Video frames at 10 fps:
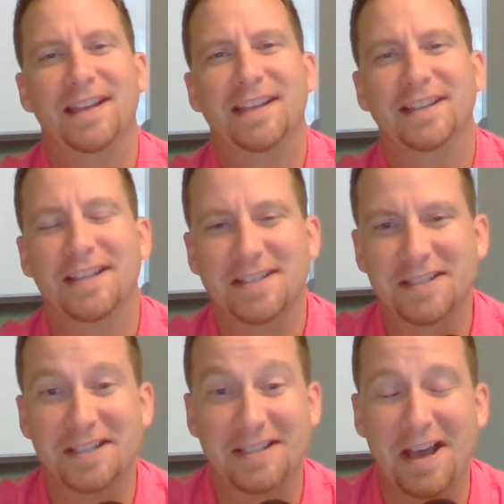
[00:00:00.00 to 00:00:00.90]
This is the
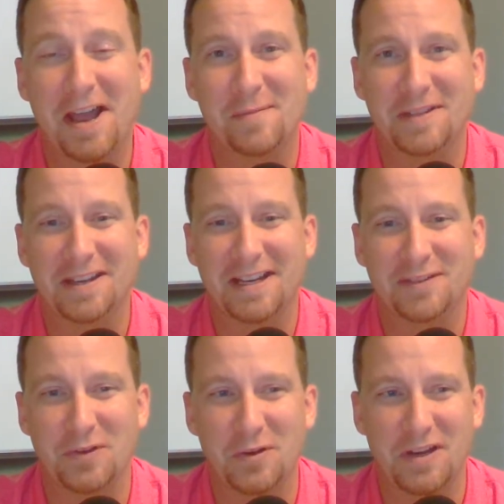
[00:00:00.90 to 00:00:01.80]
time in the next
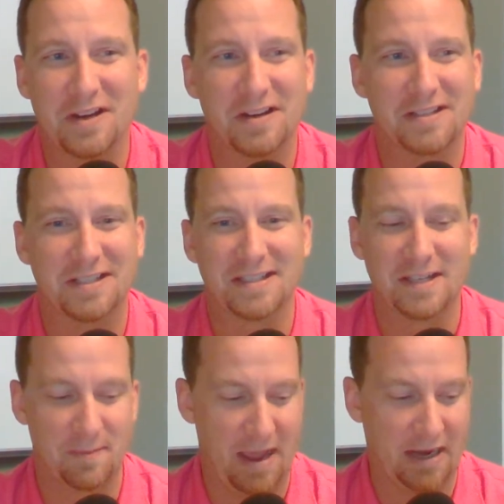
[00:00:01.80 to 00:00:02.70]
few years to sit
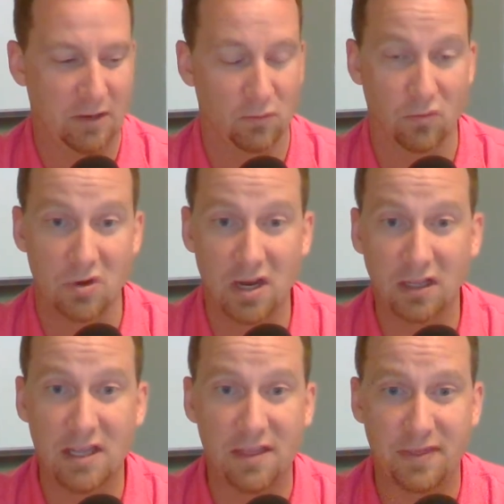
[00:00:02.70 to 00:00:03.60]
back and
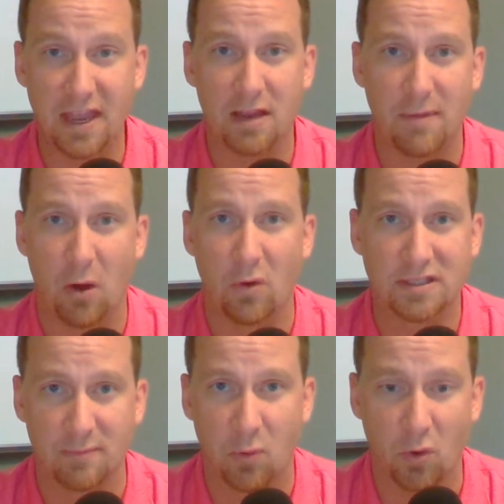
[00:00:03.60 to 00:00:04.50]
really think about what's
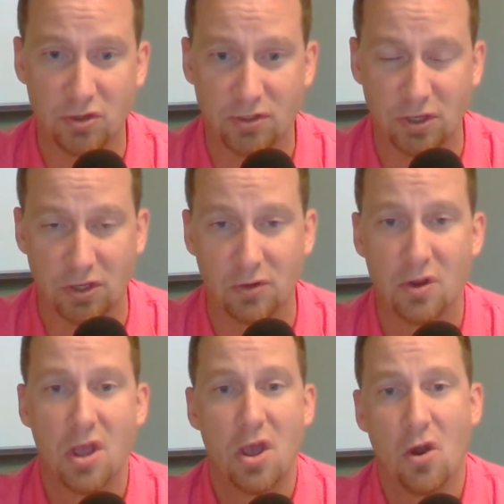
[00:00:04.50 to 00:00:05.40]
important to you,
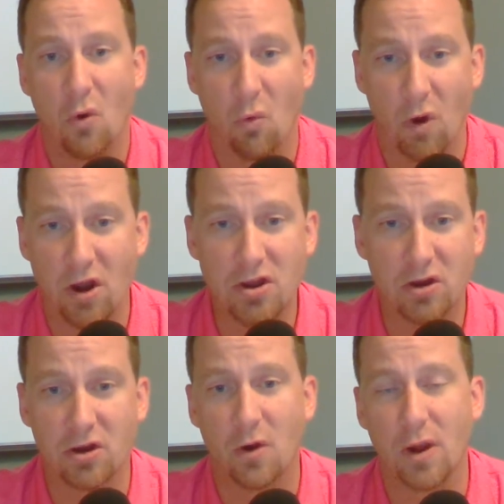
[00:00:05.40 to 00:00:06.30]
where you're
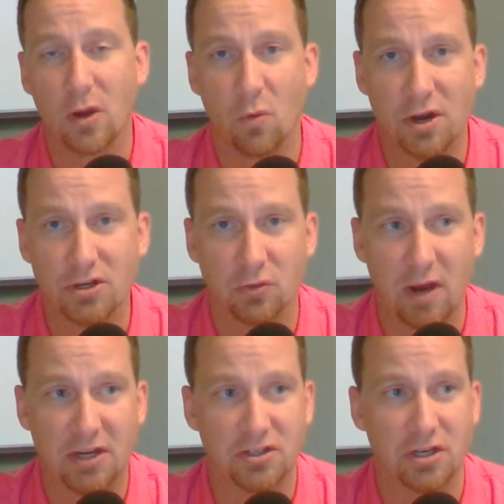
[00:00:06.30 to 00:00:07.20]
going, what
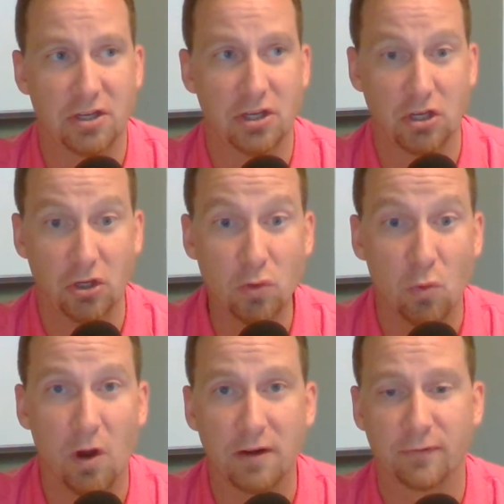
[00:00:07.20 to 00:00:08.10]
direction you
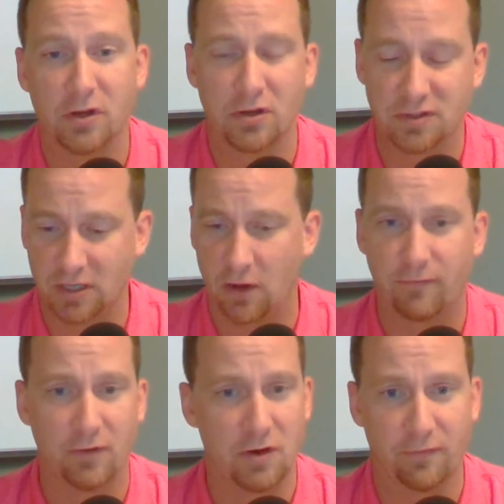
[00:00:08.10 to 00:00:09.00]
want for yourself,
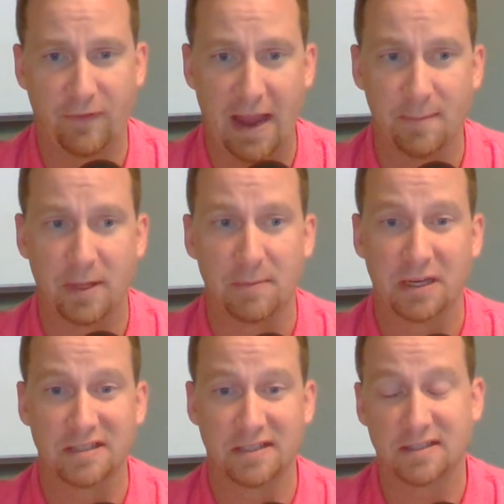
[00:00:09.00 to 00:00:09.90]
for your family,
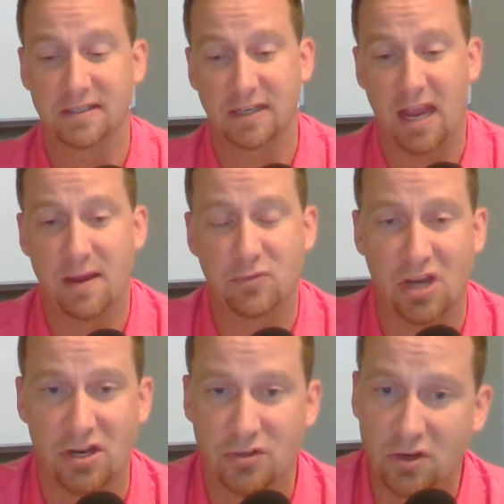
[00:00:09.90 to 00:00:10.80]
because this is a game
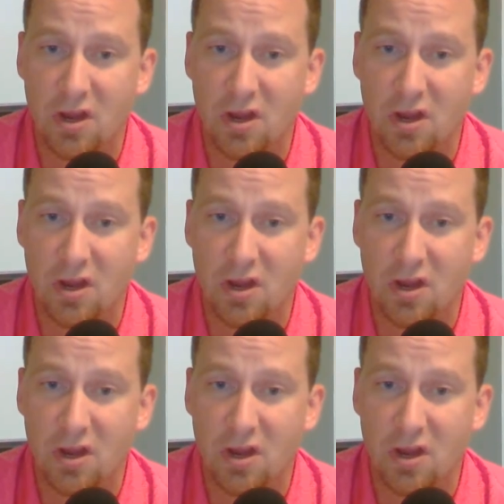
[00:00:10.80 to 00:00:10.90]
changer.